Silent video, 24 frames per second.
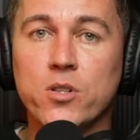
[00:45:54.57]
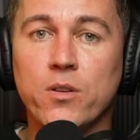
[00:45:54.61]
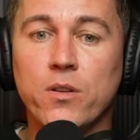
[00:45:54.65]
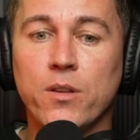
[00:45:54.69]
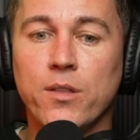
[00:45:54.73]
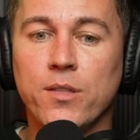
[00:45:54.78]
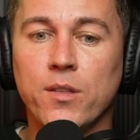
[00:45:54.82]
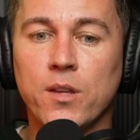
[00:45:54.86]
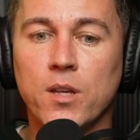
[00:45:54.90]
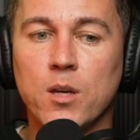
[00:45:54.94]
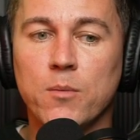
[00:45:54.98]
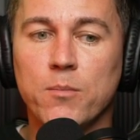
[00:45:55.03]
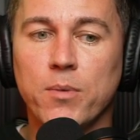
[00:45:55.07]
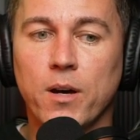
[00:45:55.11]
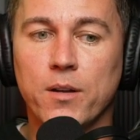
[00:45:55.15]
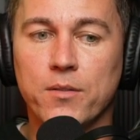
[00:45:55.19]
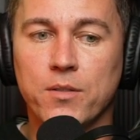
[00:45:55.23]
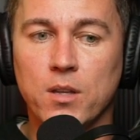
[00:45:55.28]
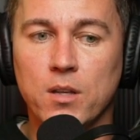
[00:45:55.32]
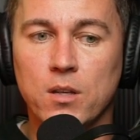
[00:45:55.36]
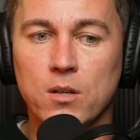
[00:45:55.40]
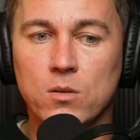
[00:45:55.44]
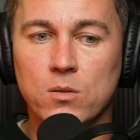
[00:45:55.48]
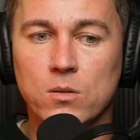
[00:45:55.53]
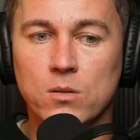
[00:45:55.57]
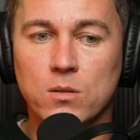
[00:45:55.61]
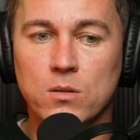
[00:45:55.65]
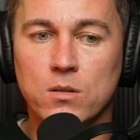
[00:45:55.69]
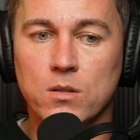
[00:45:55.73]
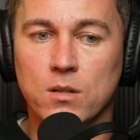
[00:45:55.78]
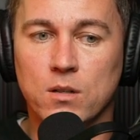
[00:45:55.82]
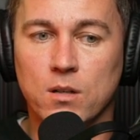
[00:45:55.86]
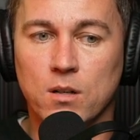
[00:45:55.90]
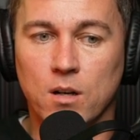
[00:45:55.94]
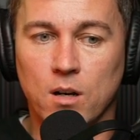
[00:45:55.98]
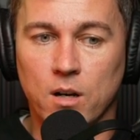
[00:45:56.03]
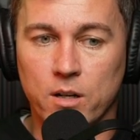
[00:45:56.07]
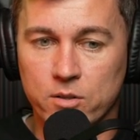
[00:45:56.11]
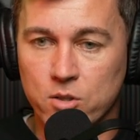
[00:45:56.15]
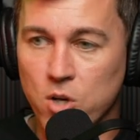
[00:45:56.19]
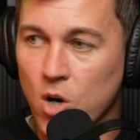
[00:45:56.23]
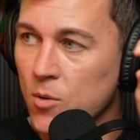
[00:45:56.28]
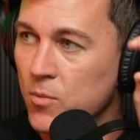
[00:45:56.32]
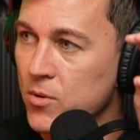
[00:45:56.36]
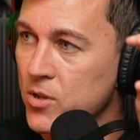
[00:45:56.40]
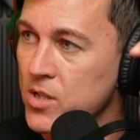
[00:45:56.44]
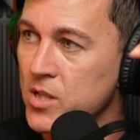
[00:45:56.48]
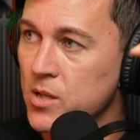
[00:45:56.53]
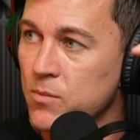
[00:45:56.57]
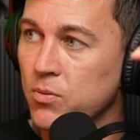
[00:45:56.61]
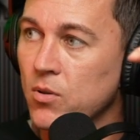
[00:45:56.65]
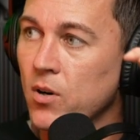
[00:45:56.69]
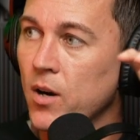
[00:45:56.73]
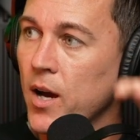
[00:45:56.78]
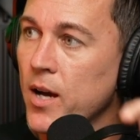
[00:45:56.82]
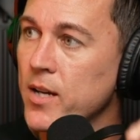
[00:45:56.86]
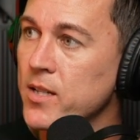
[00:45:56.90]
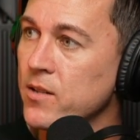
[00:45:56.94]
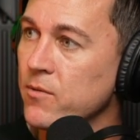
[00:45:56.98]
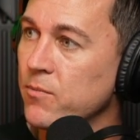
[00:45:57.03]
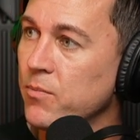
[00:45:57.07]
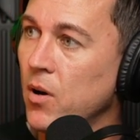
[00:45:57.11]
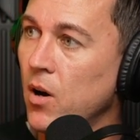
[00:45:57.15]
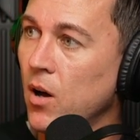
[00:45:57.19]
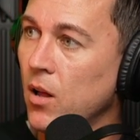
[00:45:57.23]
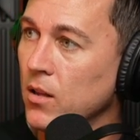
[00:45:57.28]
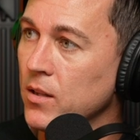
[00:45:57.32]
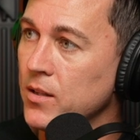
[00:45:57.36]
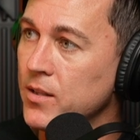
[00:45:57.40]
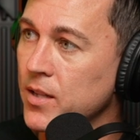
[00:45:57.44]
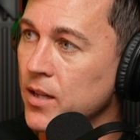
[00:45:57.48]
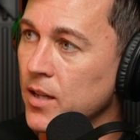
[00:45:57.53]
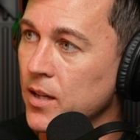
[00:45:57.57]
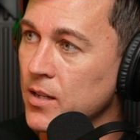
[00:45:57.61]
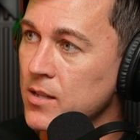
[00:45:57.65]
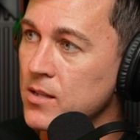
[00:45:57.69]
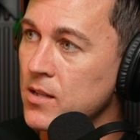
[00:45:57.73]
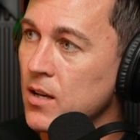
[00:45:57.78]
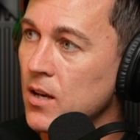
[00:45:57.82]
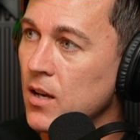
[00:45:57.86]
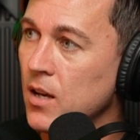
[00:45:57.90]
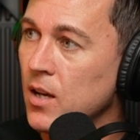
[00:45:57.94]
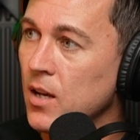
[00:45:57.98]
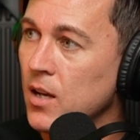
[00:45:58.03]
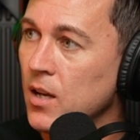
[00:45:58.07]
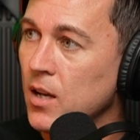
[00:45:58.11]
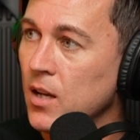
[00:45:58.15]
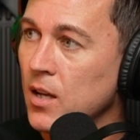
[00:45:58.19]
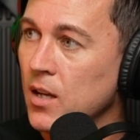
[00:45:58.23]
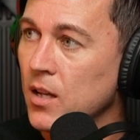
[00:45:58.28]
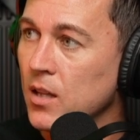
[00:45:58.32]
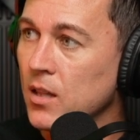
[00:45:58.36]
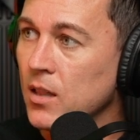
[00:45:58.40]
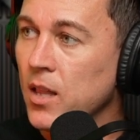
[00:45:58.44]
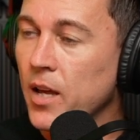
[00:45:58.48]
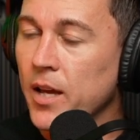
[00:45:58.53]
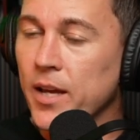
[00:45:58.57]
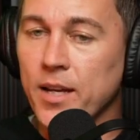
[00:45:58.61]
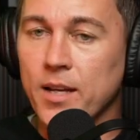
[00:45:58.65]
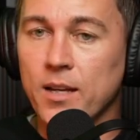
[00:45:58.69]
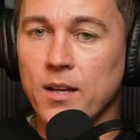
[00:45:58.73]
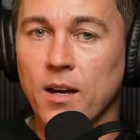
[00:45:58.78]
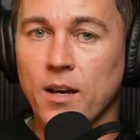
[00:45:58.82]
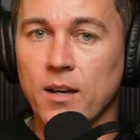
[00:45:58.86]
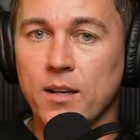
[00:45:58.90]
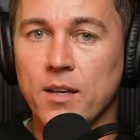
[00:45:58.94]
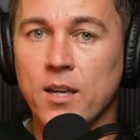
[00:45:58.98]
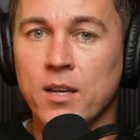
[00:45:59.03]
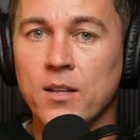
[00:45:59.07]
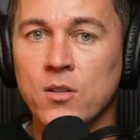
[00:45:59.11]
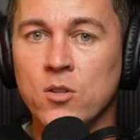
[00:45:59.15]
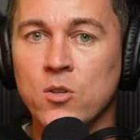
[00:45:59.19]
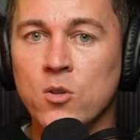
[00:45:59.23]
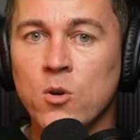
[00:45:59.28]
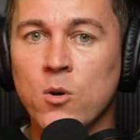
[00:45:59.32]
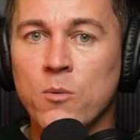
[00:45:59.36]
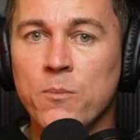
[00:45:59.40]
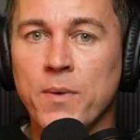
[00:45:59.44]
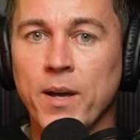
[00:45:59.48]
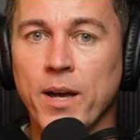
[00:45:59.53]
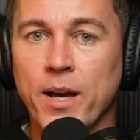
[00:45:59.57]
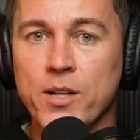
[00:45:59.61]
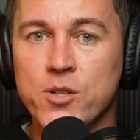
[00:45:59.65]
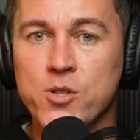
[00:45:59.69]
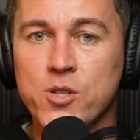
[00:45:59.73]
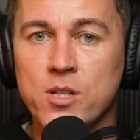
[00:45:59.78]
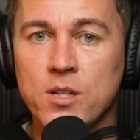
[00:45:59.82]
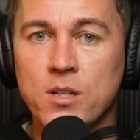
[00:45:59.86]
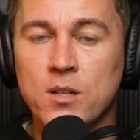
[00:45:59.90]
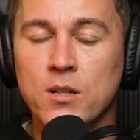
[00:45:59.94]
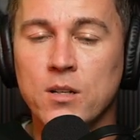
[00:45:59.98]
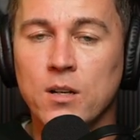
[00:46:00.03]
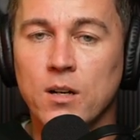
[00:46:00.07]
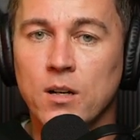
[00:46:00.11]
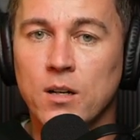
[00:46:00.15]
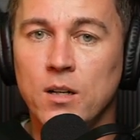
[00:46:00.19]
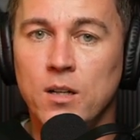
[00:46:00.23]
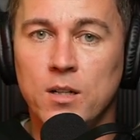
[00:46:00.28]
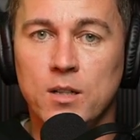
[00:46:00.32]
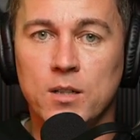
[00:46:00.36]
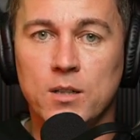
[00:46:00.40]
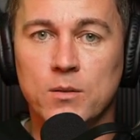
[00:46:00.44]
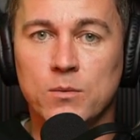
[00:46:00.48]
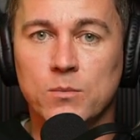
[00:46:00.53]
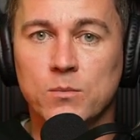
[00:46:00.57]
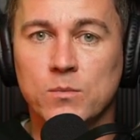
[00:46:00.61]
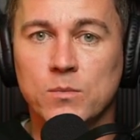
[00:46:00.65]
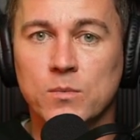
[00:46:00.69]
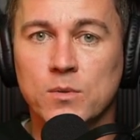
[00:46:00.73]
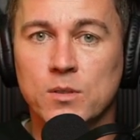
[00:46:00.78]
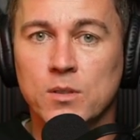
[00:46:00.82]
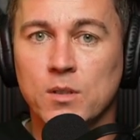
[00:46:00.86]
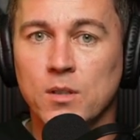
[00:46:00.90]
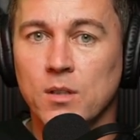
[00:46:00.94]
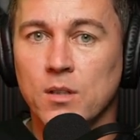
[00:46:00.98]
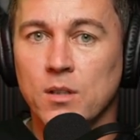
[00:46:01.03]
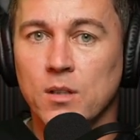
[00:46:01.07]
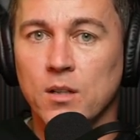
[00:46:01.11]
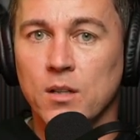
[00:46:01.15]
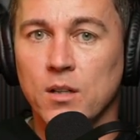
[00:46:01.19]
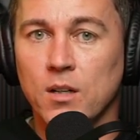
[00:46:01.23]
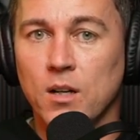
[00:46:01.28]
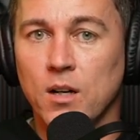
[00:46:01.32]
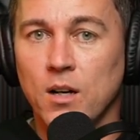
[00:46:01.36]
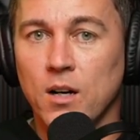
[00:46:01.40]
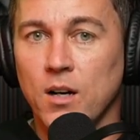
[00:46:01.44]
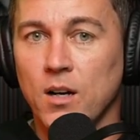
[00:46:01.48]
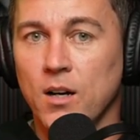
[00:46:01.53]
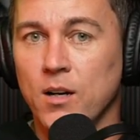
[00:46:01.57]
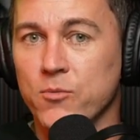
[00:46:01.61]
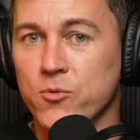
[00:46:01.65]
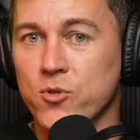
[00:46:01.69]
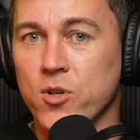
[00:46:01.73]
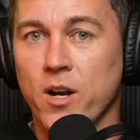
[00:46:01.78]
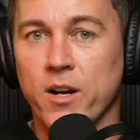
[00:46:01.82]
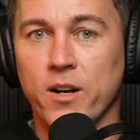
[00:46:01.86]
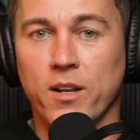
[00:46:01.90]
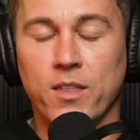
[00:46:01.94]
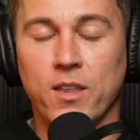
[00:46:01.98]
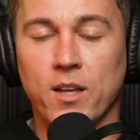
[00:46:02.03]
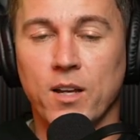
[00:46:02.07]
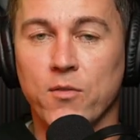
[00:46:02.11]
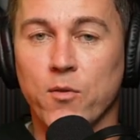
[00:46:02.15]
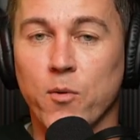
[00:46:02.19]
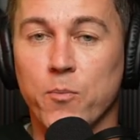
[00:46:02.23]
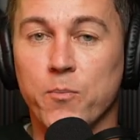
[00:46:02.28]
you think about the old uh, October surprise of politics. Oh yeah, yeah. Like, can you imagine? Um, uh, I'm trying to think of a